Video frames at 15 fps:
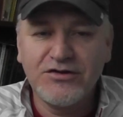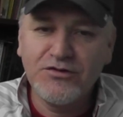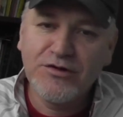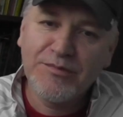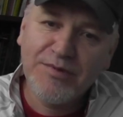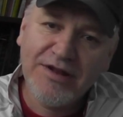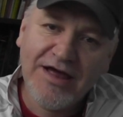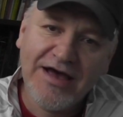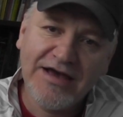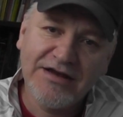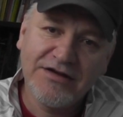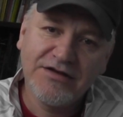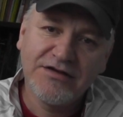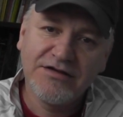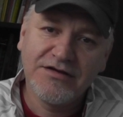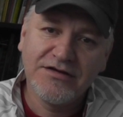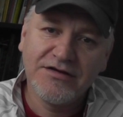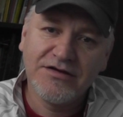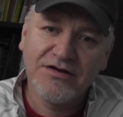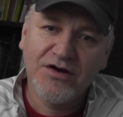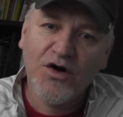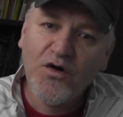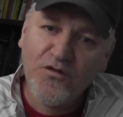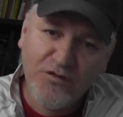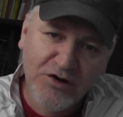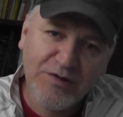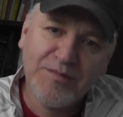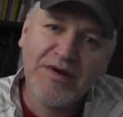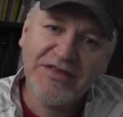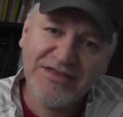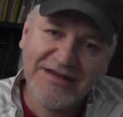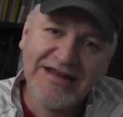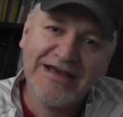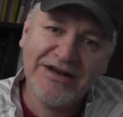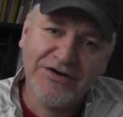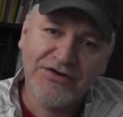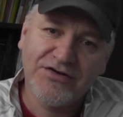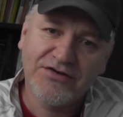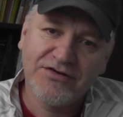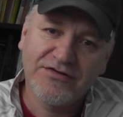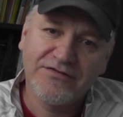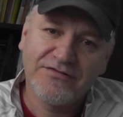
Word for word: You replied, over a month later.